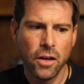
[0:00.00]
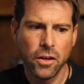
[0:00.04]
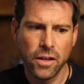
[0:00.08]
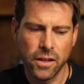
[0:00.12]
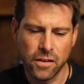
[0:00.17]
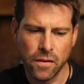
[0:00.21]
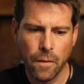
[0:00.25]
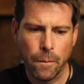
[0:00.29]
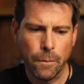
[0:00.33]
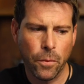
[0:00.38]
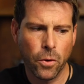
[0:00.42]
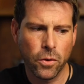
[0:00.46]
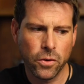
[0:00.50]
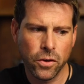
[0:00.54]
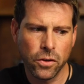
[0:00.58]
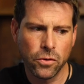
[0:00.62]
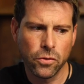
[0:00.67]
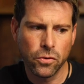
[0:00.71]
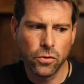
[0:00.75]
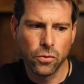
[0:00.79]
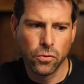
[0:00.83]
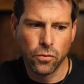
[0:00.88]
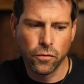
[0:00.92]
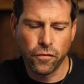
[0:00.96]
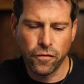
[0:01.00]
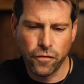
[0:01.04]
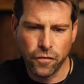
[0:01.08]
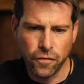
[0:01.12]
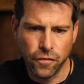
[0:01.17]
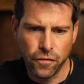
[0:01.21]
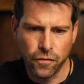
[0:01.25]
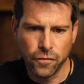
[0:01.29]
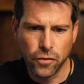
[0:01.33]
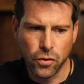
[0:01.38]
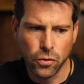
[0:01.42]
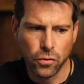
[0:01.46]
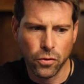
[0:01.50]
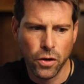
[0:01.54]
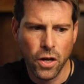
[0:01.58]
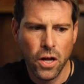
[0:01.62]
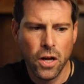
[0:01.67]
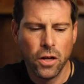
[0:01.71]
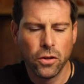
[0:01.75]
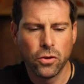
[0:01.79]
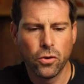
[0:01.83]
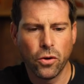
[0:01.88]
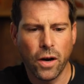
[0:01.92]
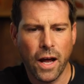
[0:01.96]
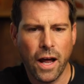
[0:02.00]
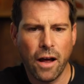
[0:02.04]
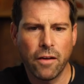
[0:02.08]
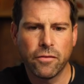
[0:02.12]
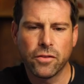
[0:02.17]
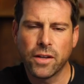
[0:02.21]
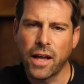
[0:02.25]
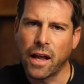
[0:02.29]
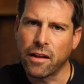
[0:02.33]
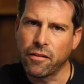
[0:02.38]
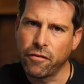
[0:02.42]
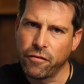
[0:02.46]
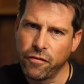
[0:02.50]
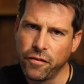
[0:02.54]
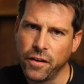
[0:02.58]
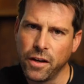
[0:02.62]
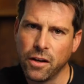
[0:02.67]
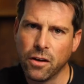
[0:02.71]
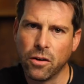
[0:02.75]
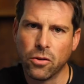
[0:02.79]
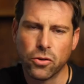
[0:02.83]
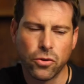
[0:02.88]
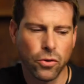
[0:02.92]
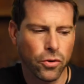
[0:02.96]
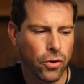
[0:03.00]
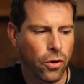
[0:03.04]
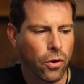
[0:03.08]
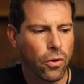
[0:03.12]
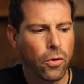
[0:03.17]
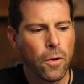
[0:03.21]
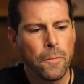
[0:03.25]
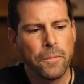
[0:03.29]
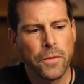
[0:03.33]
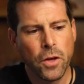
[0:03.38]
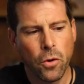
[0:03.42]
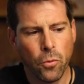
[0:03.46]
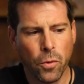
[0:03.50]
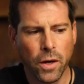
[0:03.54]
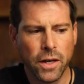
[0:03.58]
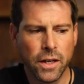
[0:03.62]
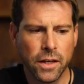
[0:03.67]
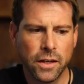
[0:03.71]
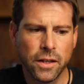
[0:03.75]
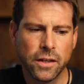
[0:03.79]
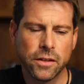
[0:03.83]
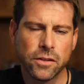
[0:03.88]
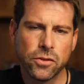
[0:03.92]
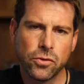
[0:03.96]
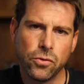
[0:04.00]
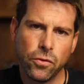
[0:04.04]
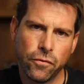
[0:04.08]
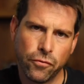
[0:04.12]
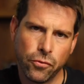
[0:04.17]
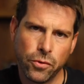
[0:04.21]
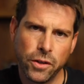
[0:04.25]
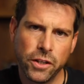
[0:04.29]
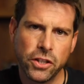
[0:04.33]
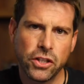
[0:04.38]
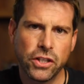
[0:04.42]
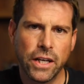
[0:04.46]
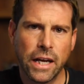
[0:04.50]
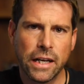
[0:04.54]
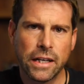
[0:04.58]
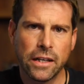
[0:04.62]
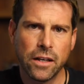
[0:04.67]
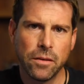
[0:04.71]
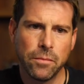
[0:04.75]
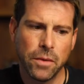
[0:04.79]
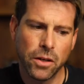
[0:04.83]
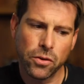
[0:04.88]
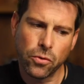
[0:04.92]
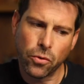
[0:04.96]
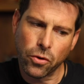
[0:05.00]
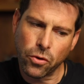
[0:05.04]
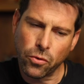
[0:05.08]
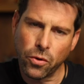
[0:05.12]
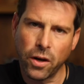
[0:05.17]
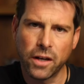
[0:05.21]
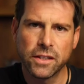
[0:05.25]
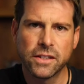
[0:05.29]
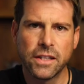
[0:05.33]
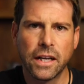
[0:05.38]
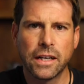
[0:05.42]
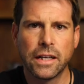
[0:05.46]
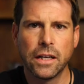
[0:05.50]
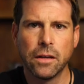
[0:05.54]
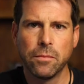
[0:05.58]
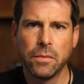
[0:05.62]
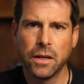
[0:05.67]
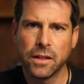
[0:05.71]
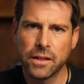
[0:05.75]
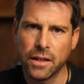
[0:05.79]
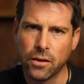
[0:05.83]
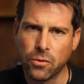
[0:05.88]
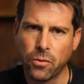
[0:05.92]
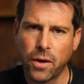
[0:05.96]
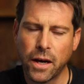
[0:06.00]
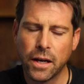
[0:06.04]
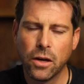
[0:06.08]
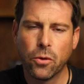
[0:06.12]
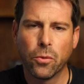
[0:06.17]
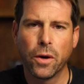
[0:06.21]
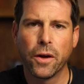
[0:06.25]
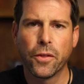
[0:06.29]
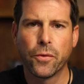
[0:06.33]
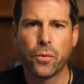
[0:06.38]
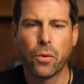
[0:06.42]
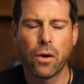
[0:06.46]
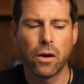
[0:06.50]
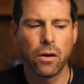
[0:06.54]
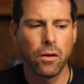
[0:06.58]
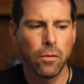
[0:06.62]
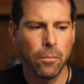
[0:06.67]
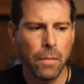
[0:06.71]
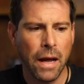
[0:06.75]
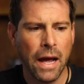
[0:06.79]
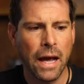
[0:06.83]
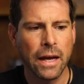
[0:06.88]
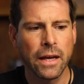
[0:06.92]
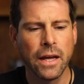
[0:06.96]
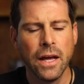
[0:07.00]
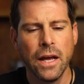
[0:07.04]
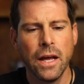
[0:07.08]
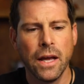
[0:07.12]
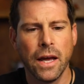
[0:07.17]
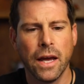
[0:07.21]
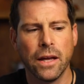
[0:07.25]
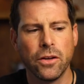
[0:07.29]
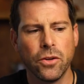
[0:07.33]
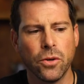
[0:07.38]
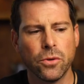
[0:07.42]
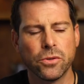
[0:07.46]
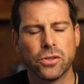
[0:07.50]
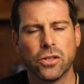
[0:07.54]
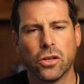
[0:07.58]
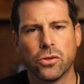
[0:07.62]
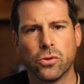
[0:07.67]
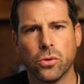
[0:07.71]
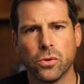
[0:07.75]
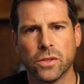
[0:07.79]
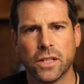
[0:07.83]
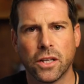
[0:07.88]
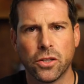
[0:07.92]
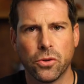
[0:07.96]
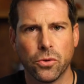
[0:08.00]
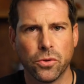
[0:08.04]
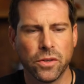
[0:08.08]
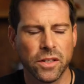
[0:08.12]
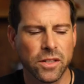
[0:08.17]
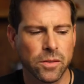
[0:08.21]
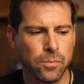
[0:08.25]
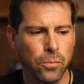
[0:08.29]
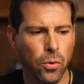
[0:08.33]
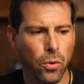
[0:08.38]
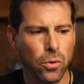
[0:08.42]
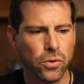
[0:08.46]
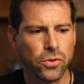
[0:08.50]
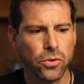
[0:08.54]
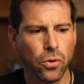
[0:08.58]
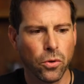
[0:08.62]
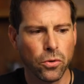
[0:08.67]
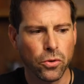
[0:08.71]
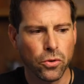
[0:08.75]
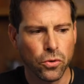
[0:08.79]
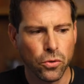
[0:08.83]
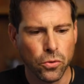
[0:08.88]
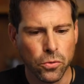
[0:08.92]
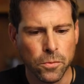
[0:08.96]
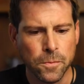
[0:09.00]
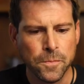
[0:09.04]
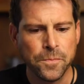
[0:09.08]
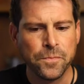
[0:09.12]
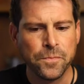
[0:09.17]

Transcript: it's important to have that feel, to know when it is you've reached that limit or crossed that limit, and right away throttle back and use the tools at your disposal to,